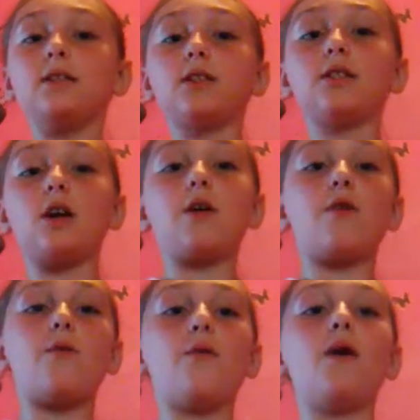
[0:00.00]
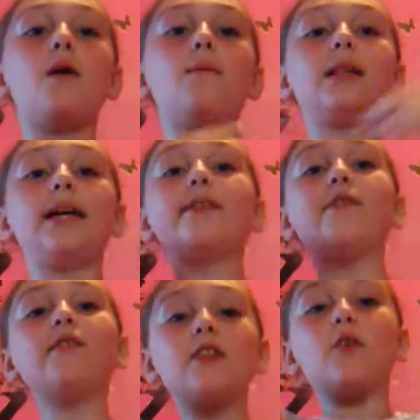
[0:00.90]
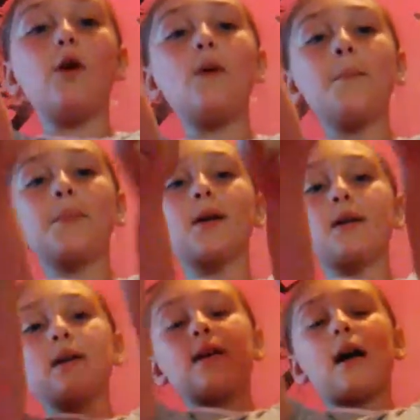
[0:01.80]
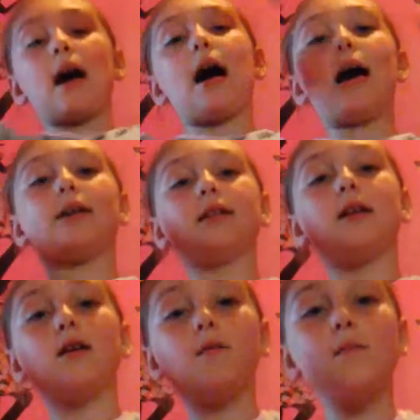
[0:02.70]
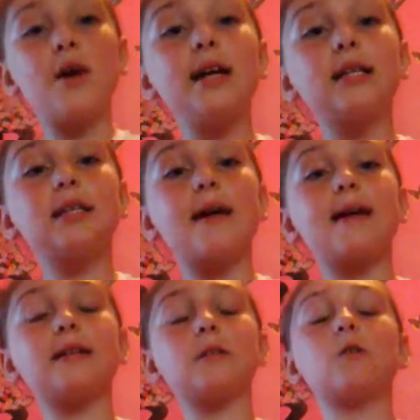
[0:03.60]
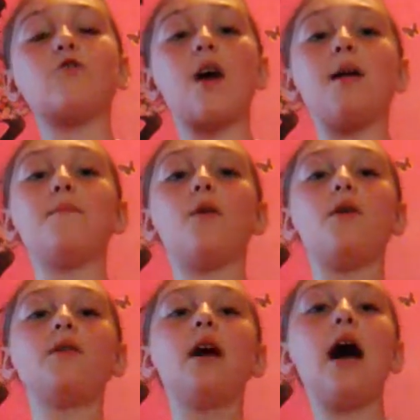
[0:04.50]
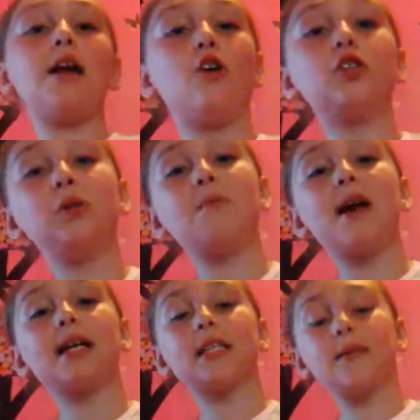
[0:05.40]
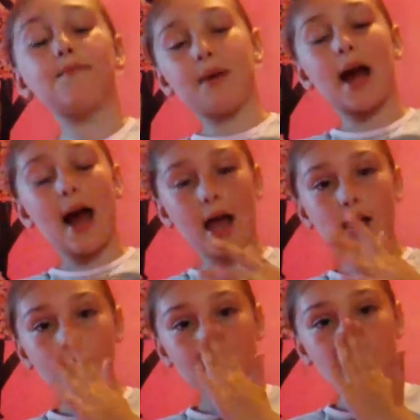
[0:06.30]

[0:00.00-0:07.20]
So please thumbs up and press that subscribe button and also press the bell